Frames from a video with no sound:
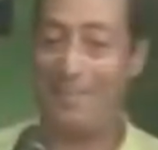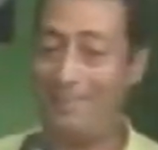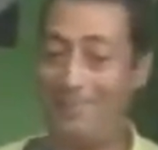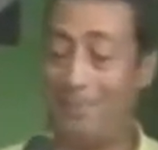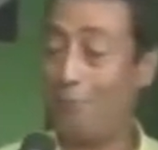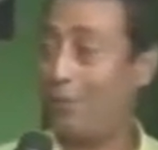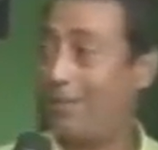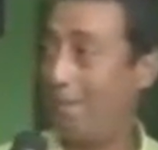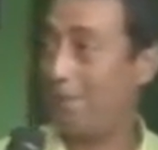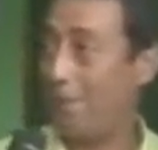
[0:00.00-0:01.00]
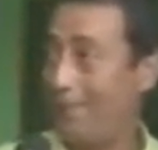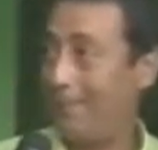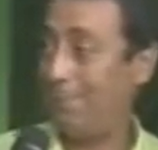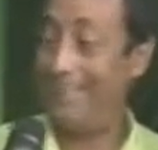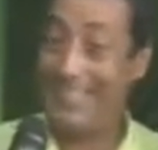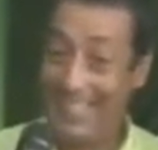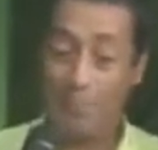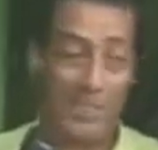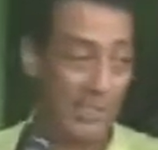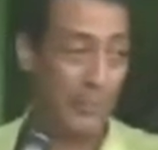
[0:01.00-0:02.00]
We don't know, Rookie. The party
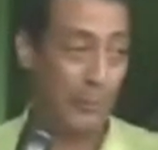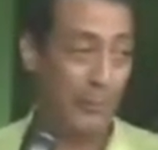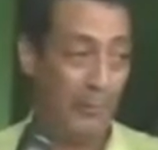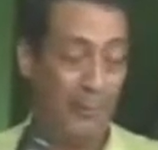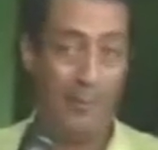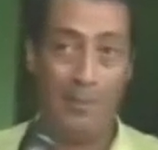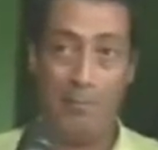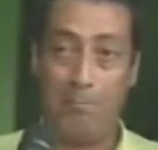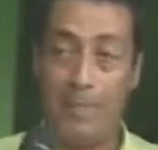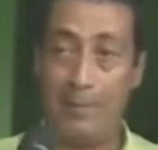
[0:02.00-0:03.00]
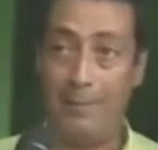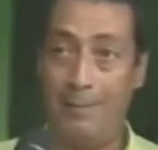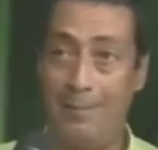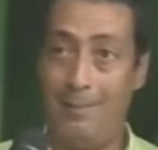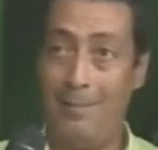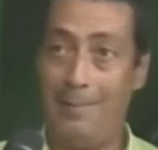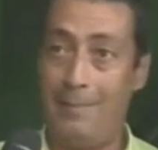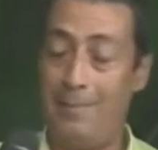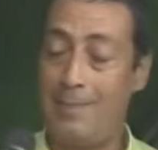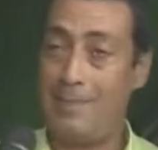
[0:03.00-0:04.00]
name is new, but
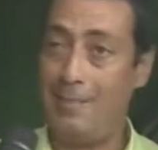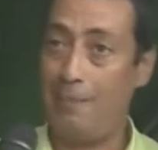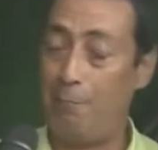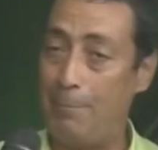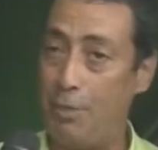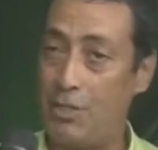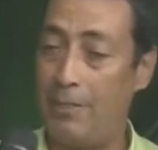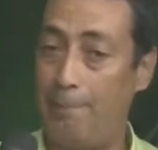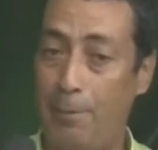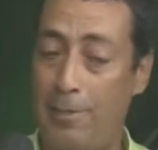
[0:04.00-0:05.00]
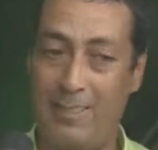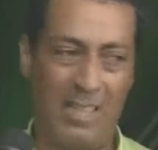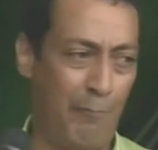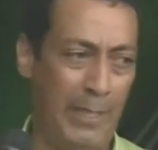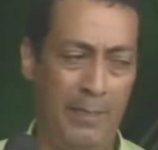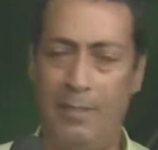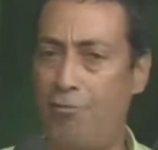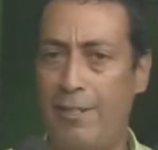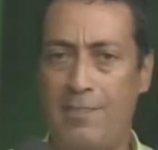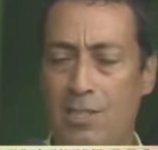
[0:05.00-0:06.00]
the senior members in the party have been in the
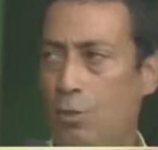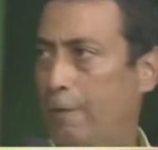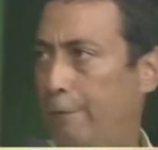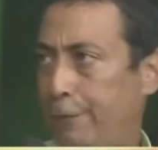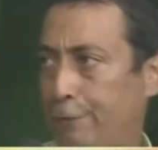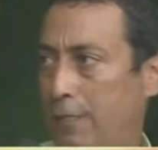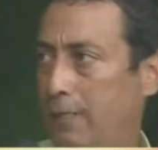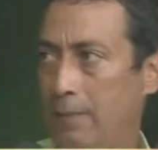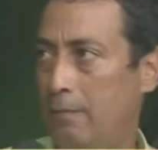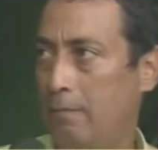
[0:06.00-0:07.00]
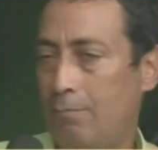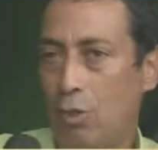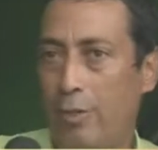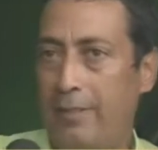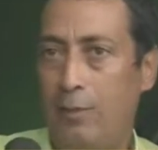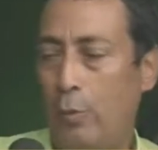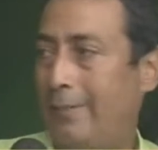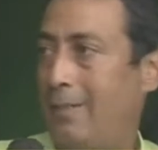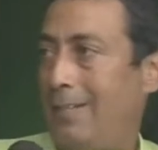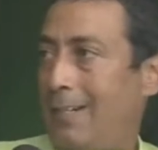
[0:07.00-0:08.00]
trenches over 15, going on
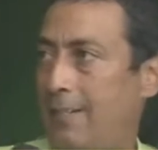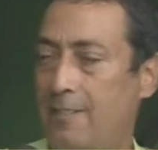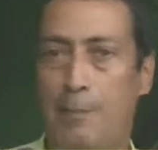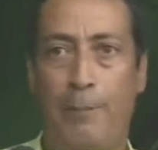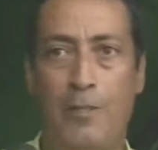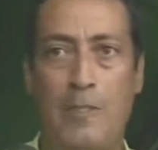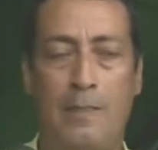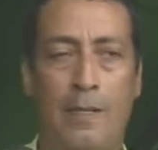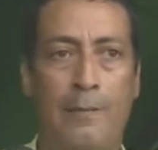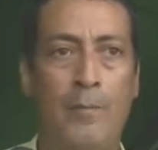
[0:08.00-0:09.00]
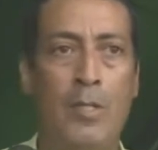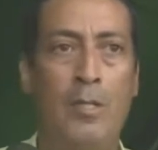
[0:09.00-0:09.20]
20 years personally.